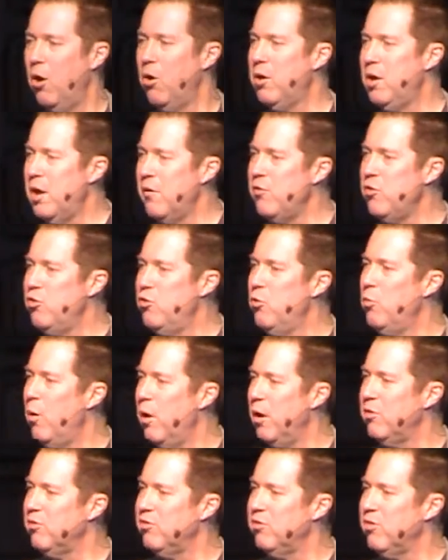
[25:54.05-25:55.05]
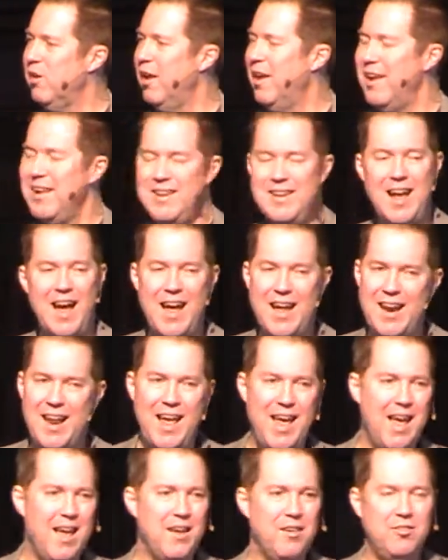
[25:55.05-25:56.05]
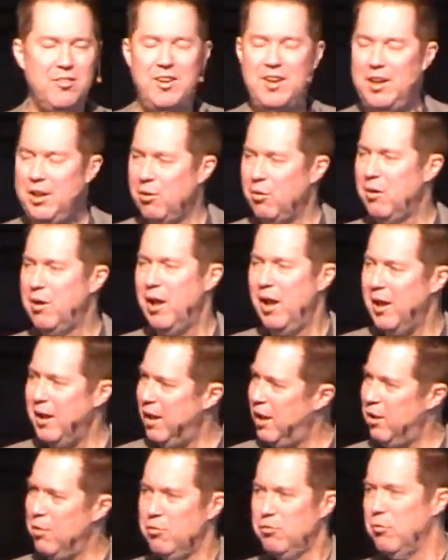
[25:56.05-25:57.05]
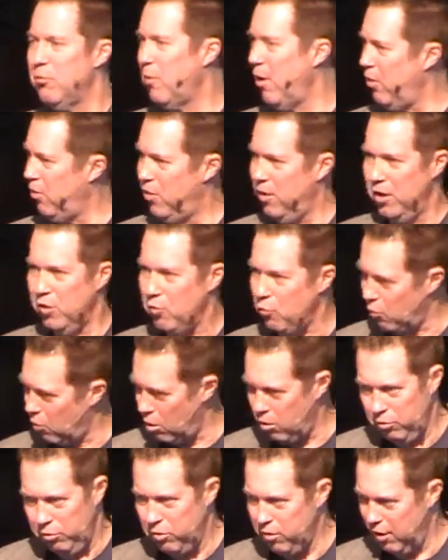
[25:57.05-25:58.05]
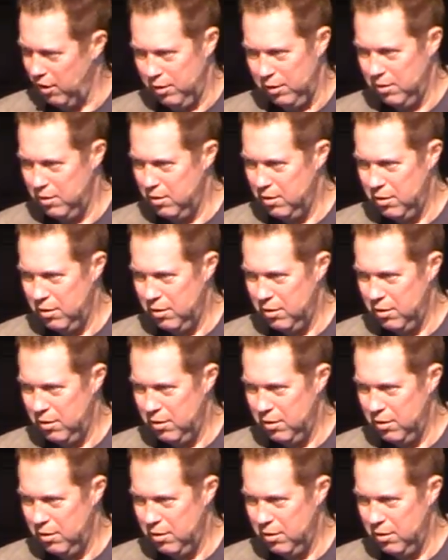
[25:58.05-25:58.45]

are given to us not as clear-cut, here's the right thing and the wrong thing.